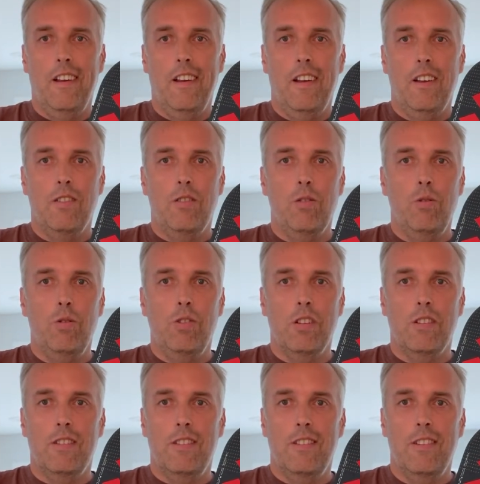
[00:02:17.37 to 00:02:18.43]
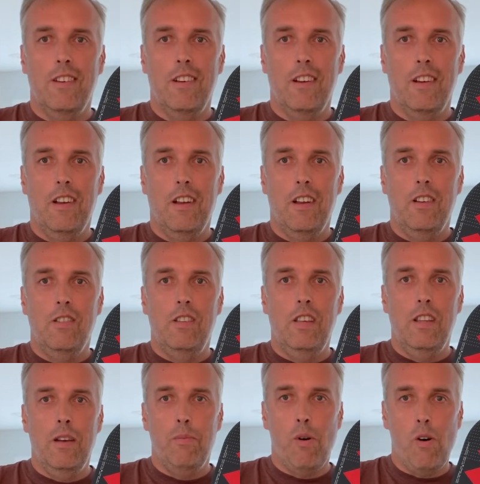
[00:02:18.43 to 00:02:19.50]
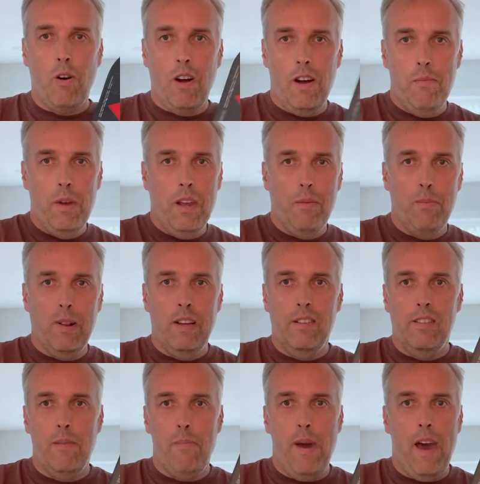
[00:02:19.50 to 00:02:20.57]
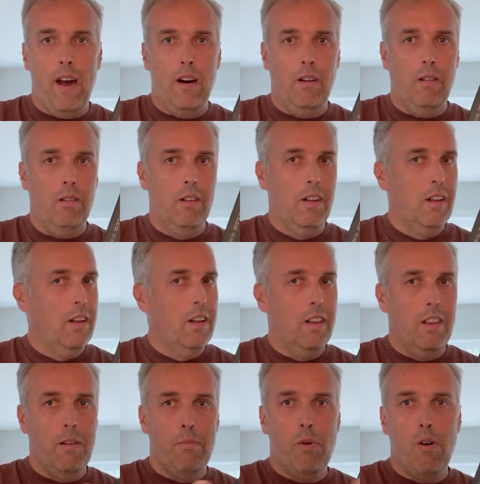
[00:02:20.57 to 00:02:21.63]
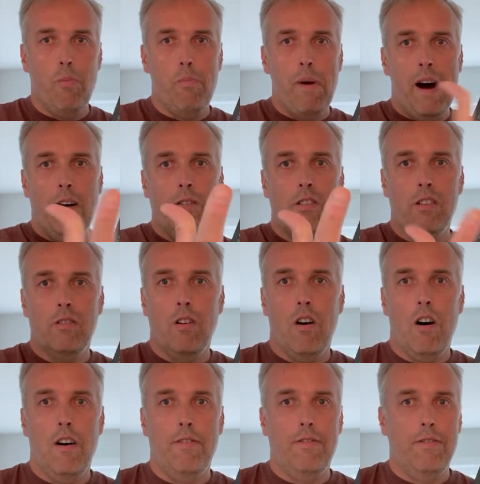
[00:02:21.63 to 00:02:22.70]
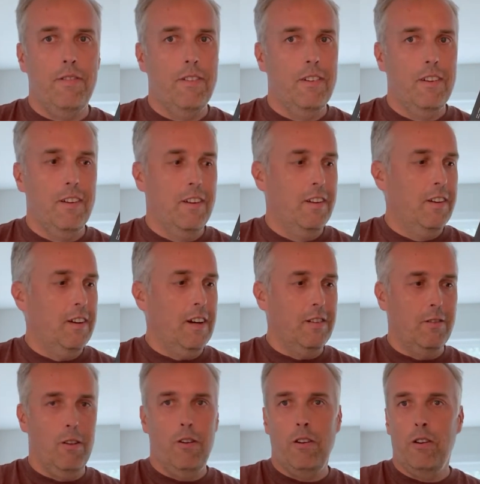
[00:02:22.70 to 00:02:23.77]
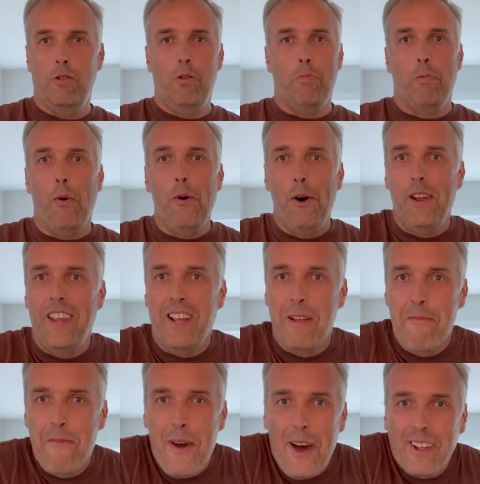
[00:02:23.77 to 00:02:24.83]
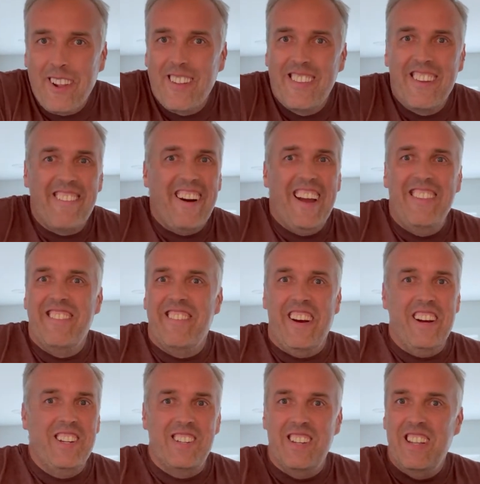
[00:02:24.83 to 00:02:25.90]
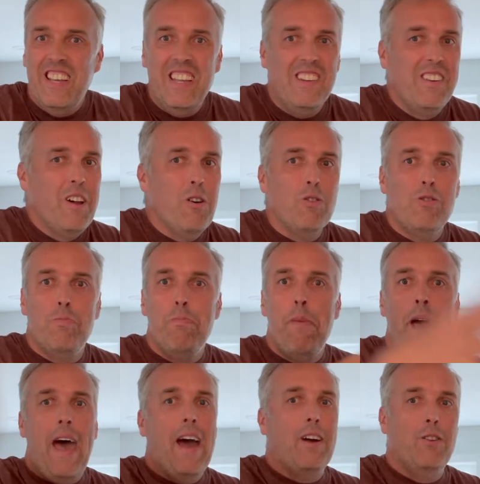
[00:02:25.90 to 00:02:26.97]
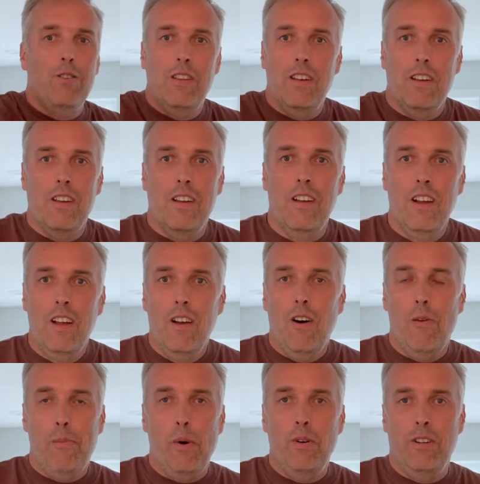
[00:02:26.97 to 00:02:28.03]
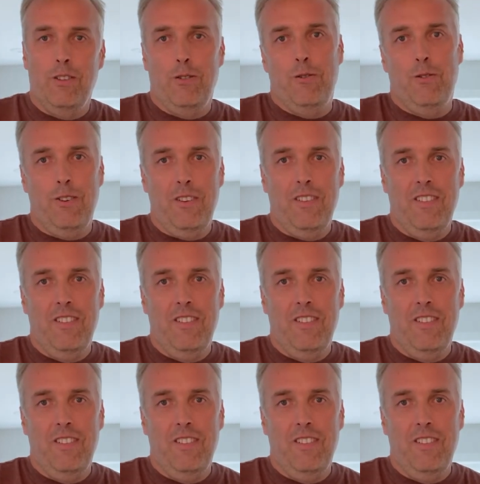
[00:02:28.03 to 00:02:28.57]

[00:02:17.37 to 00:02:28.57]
So you just see the ball coming, place the paddle, the ball bounces off. As long as you're pointing the paddle in the right direction, it goes back to the opponent's court.